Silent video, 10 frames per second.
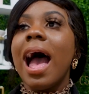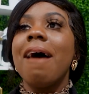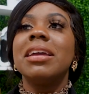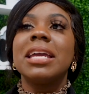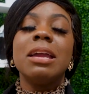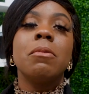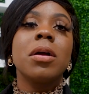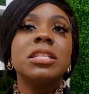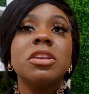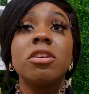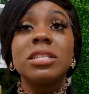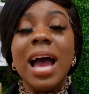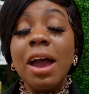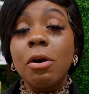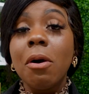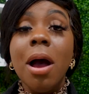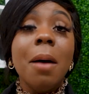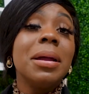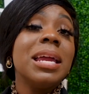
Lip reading: having keywords in your title, but